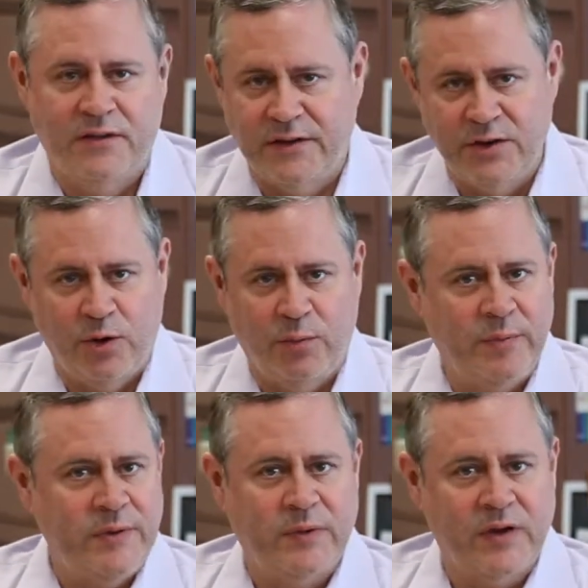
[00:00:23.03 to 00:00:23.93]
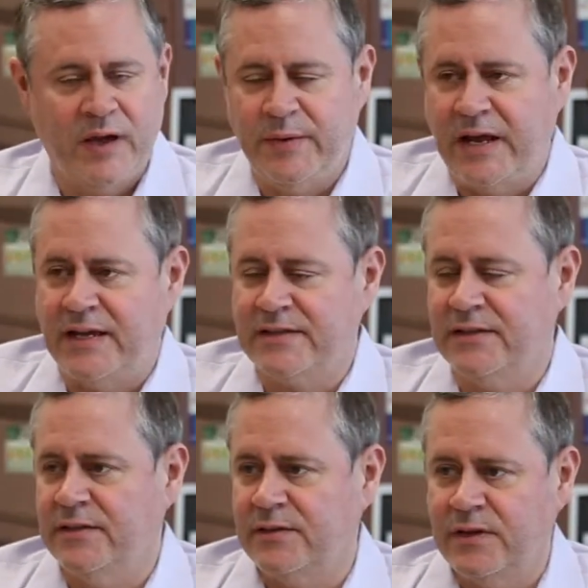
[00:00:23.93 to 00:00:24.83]
The noble people come and ask,
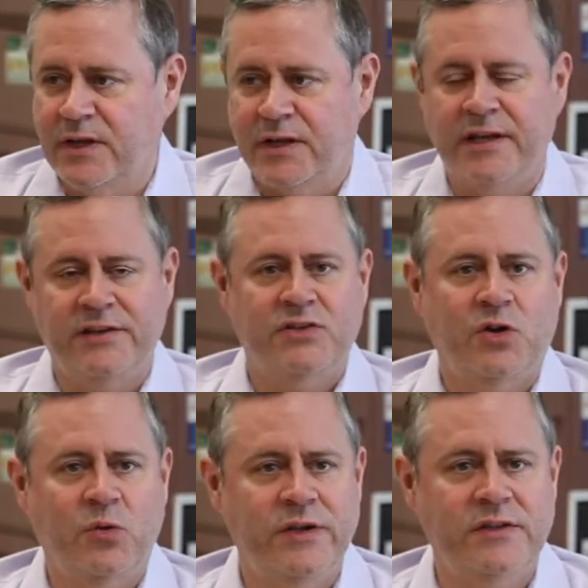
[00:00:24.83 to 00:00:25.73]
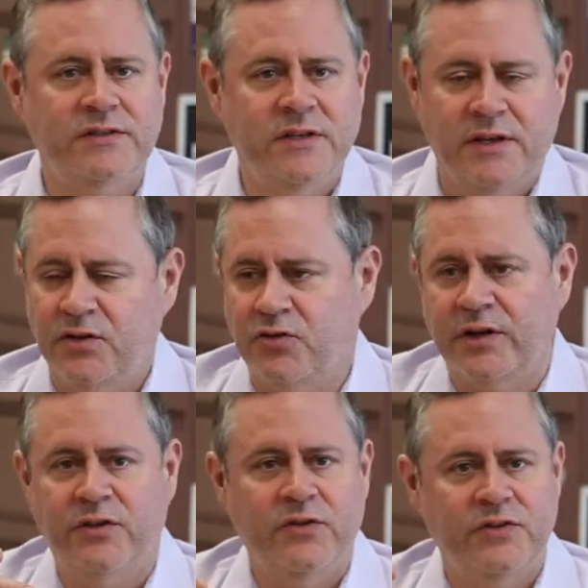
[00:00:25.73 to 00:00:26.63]
and the kings and queens
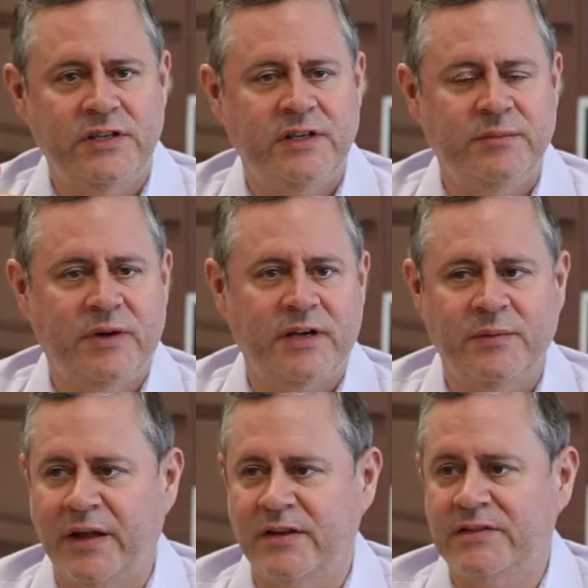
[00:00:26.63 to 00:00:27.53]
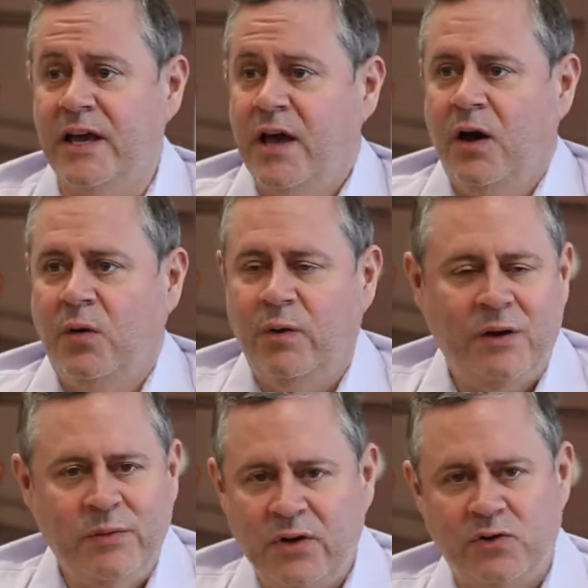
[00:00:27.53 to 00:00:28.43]
drinking their tea in Buckingham Palace say,
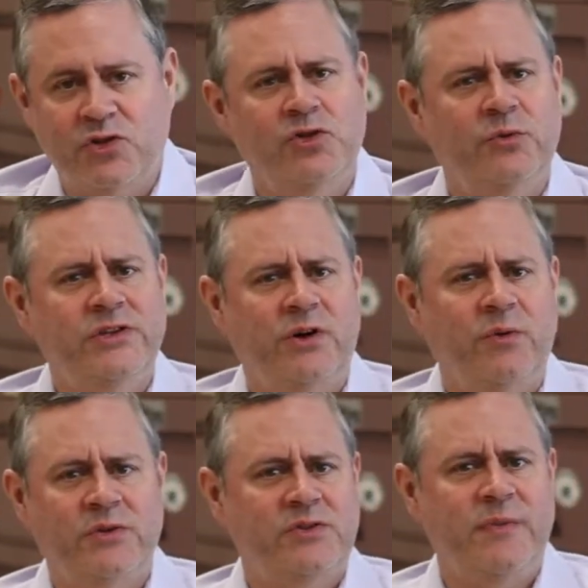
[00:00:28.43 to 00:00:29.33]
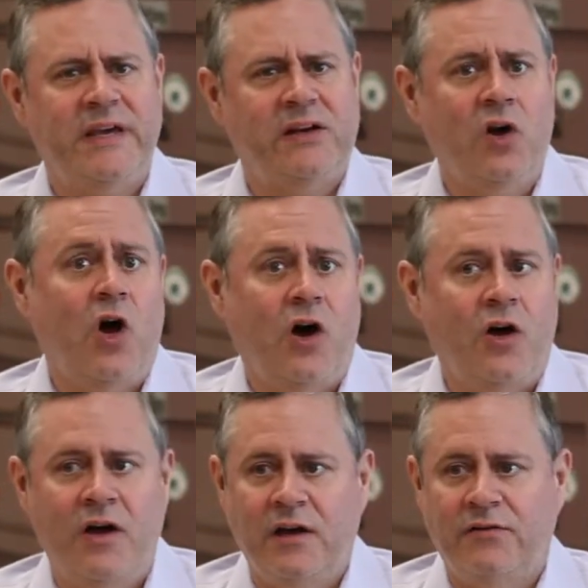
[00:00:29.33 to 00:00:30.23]
well, we're not sure. We don't want to make
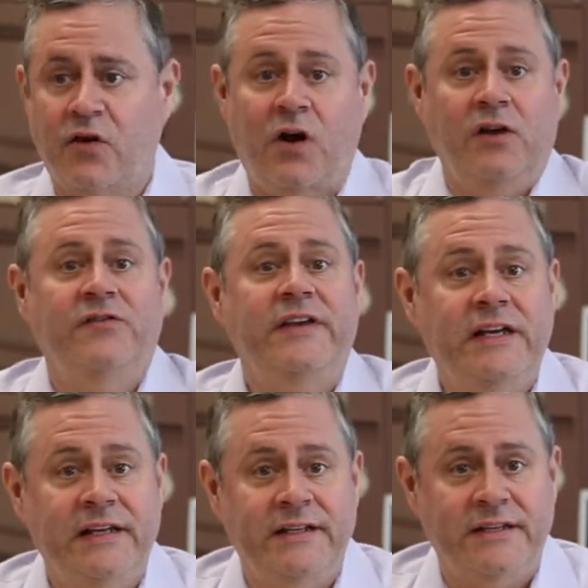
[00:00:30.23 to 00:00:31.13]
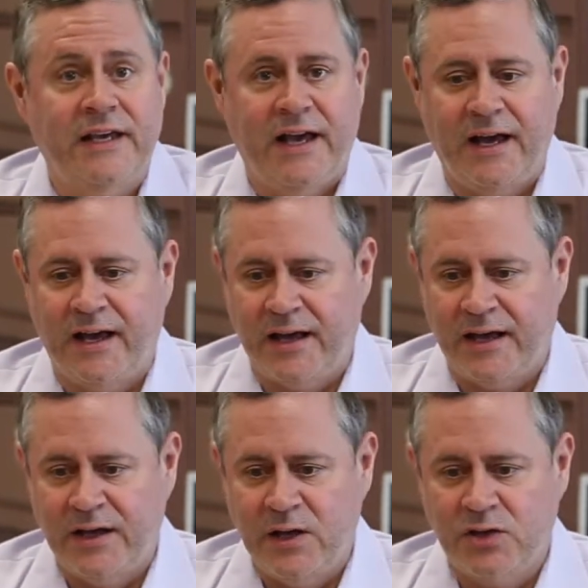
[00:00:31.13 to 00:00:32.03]
law for all of England.
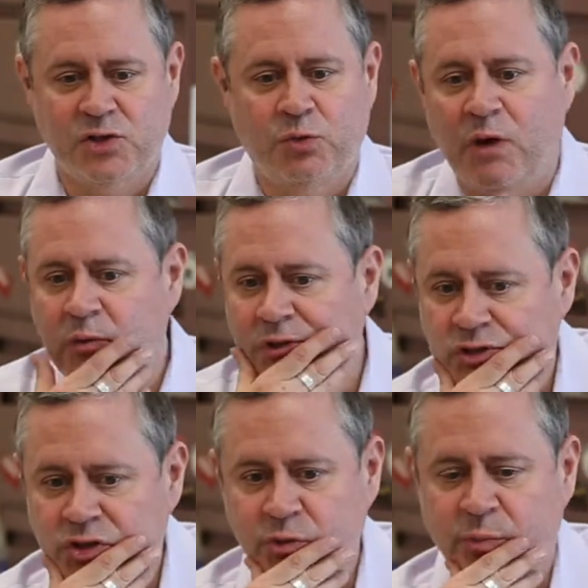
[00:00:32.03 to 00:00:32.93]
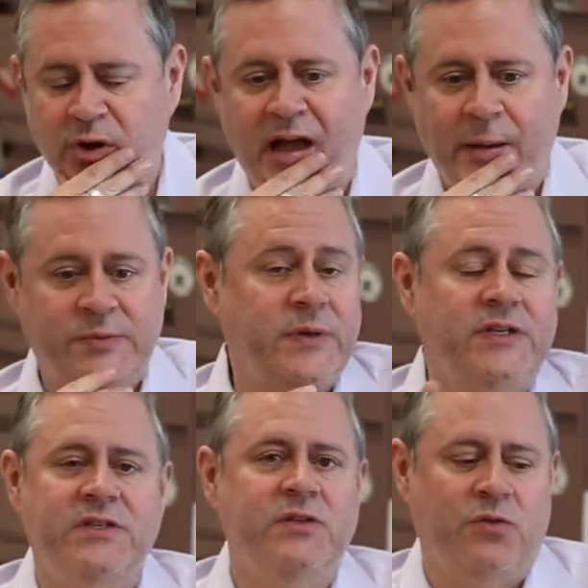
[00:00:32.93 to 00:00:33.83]
So what we'll do perhaps,
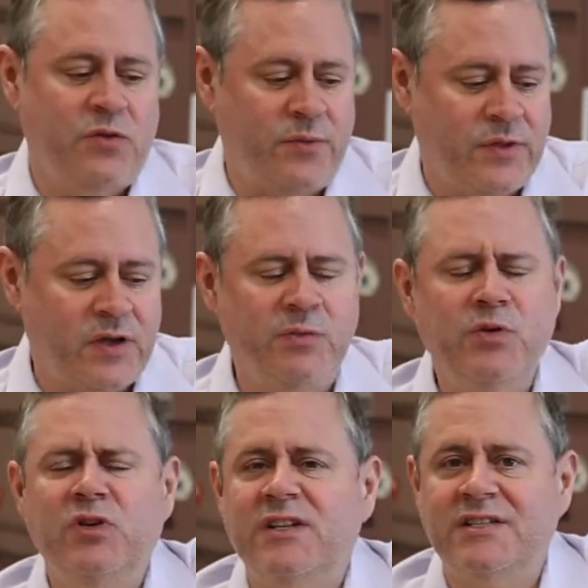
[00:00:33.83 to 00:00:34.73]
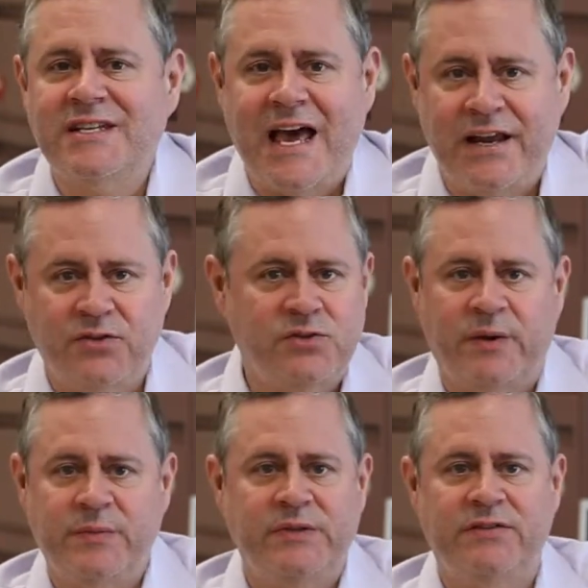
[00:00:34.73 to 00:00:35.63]
because the community standards
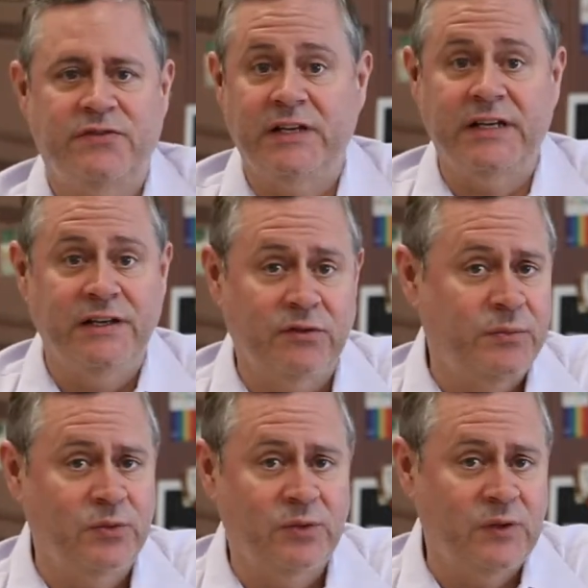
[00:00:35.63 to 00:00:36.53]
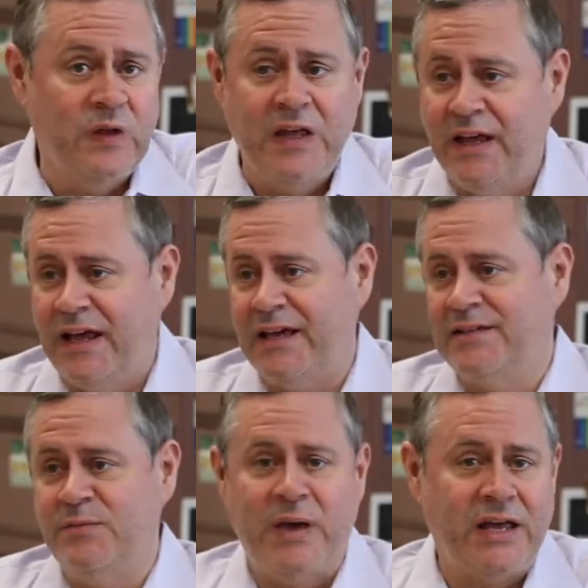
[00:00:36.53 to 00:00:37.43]
might be different in Liverpool
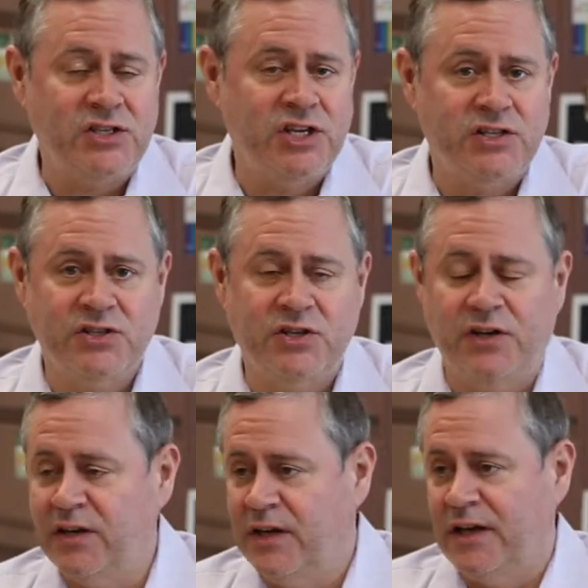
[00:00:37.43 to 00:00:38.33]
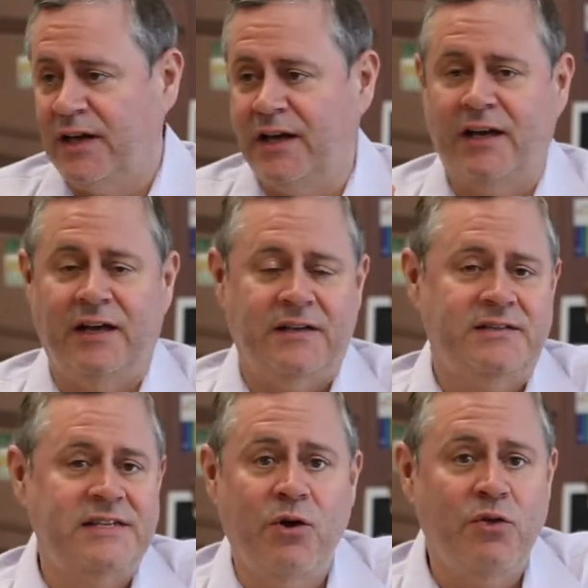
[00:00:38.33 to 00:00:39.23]
as in Manchester,
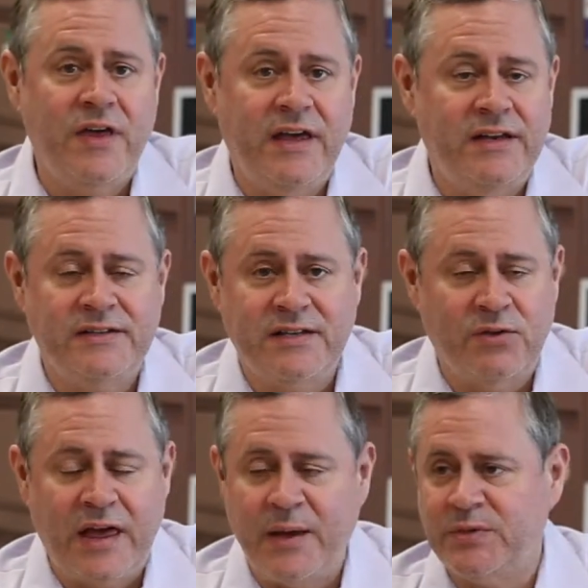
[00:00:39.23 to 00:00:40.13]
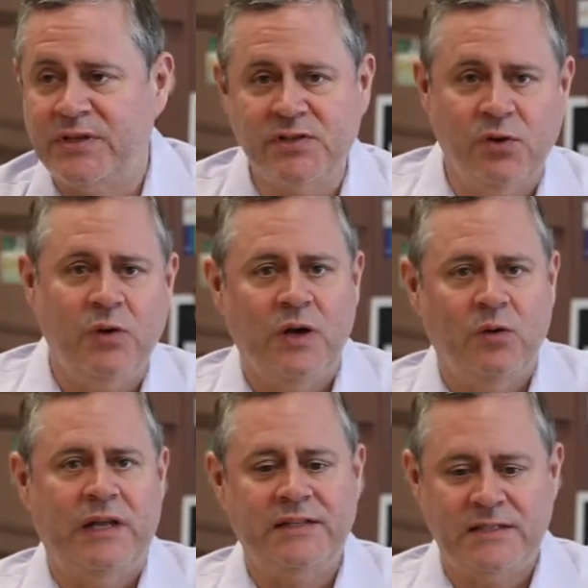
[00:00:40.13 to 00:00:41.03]
Southend, Southampton. So
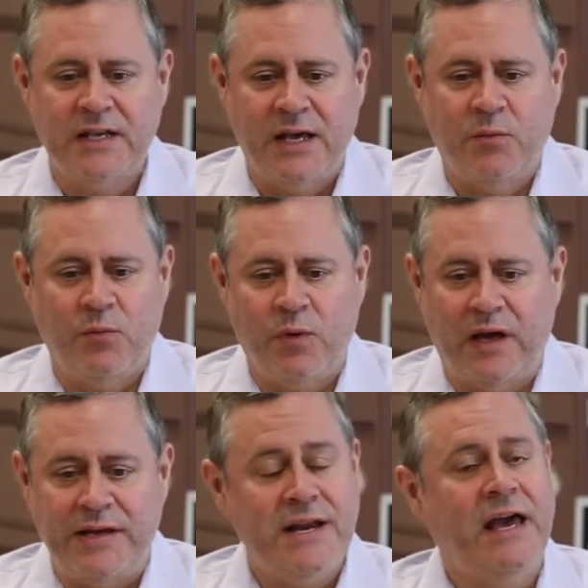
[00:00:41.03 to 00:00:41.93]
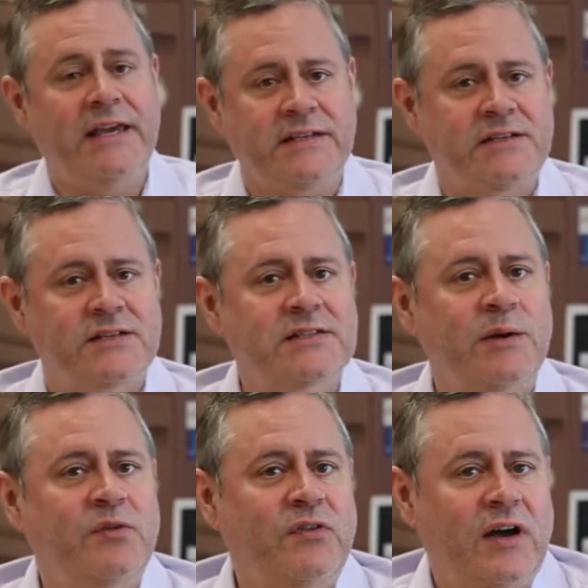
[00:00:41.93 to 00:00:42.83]
let's knight
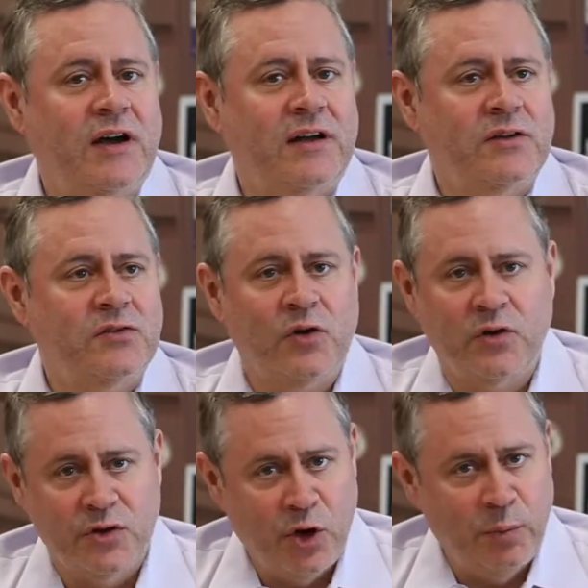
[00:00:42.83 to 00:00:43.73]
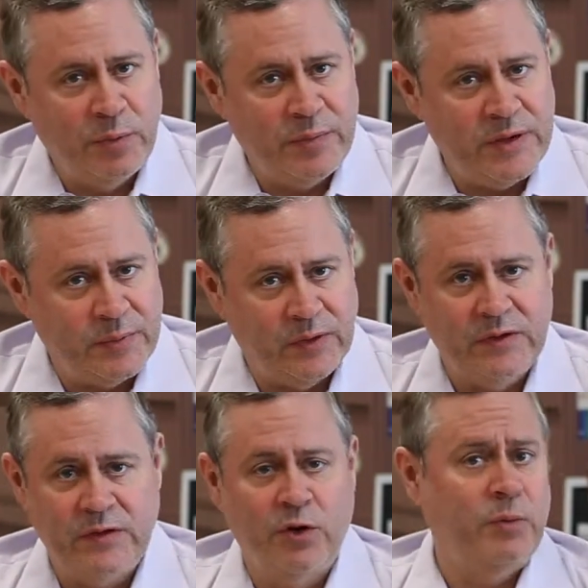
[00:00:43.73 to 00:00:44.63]
some of our
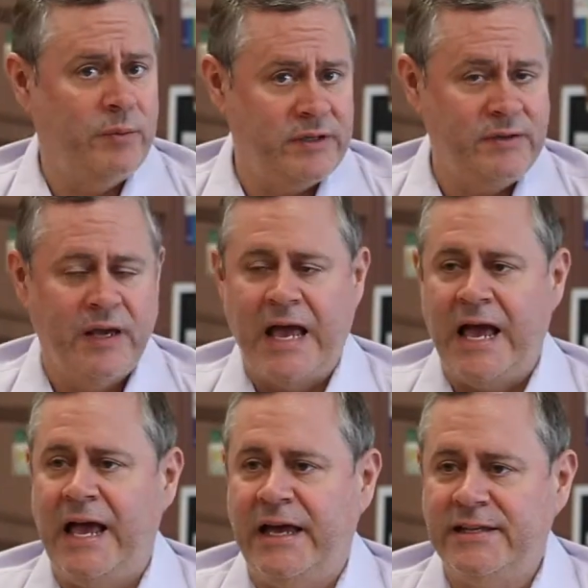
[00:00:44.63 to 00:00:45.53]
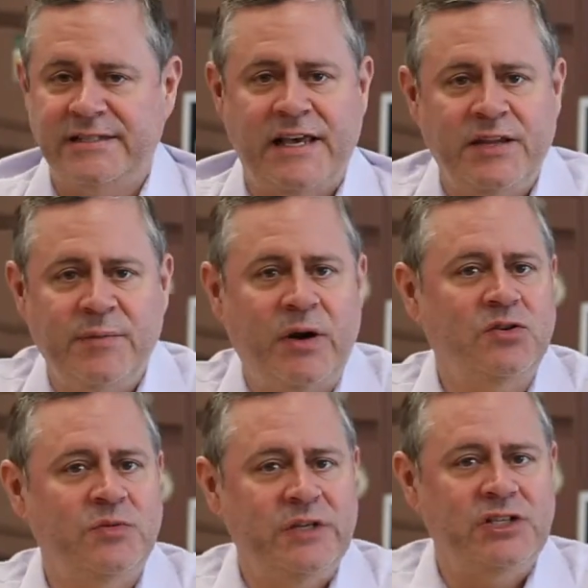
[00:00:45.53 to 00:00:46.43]
noblemen, and send them
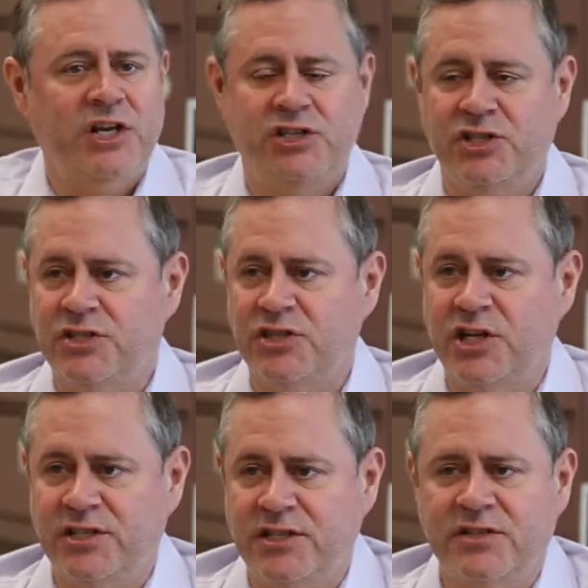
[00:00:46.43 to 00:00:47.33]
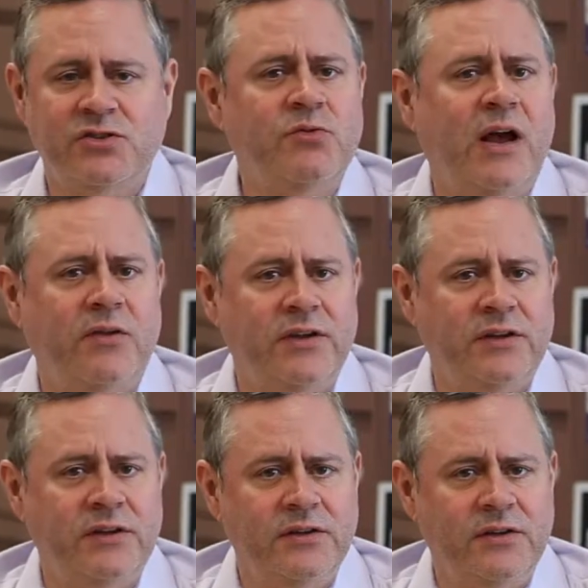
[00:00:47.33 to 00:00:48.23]
out to be judges and justices around
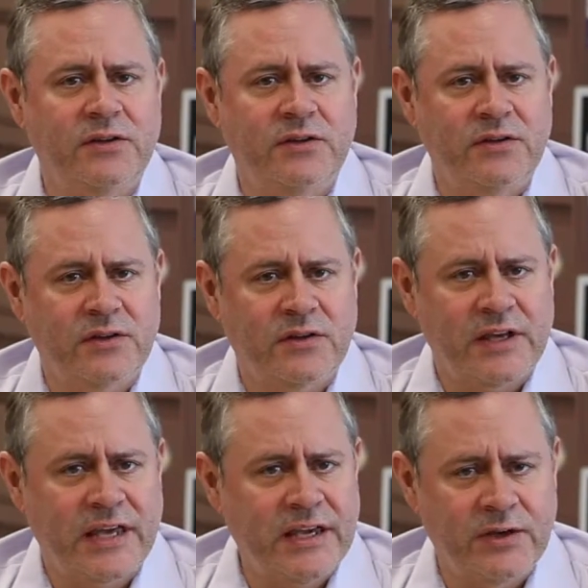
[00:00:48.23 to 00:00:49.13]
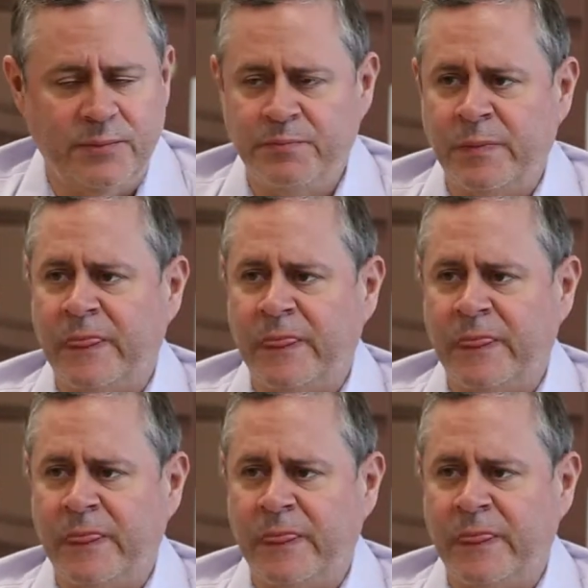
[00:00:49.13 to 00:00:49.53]
the kingdom.